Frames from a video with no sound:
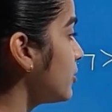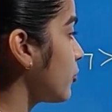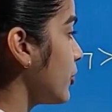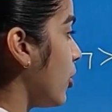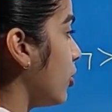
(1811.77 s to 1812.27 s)
So
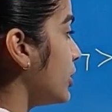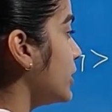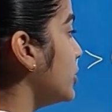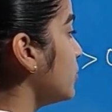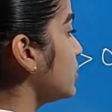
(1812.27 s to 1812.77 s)
we
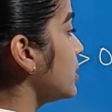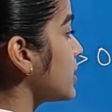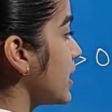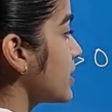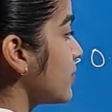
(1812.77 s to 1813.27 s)
already do this
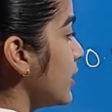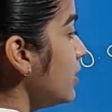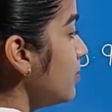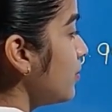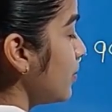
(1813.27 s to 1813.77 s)
as well,
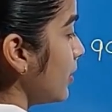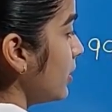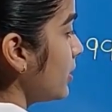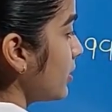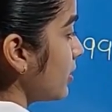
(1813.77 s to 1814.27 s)

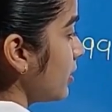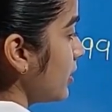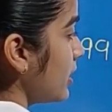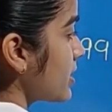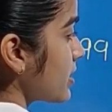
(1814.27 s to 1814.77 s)
but
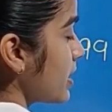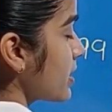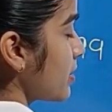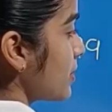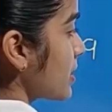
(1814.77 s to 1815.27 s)
let's take
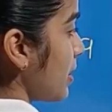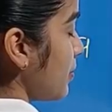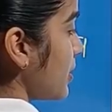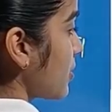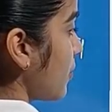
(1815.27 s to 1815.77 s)
some
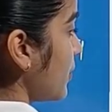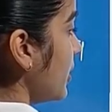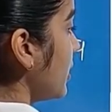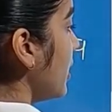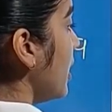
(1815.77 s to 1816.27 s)
examples of it.